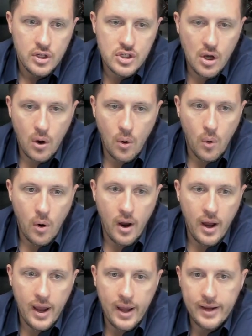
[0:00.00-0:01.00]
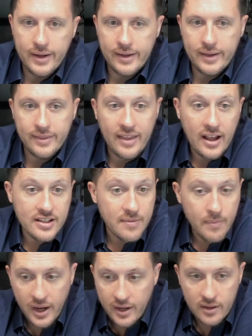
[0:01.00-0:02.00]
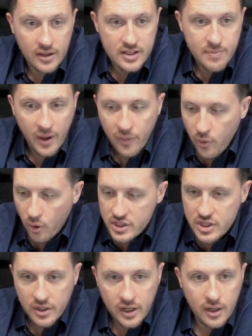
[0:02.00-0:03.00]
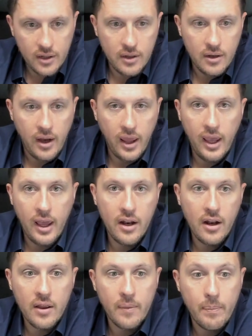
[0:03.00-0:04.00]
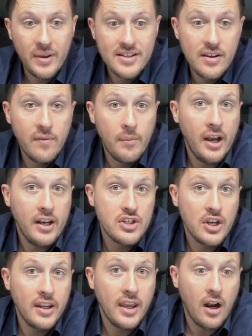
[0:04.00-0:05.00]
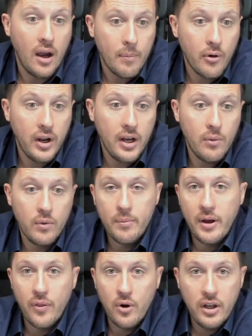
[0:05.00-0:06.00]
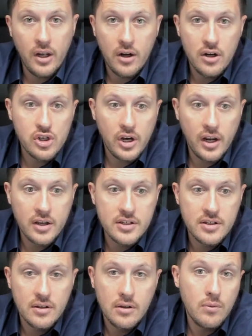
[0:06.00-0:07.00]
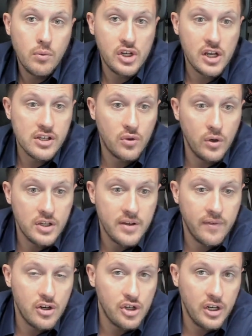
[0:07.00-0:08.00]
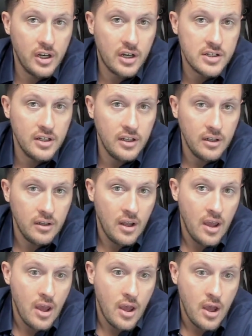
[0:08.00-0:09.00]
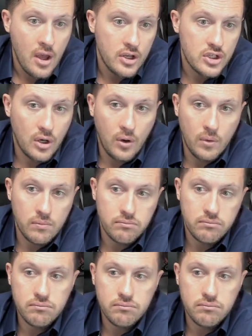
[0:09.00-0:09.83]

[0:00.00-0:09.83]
So uh, that's my that's my thoughts on it. And another PC of mine is going to get upgraded with my 3800X, which has a 2700X in it. So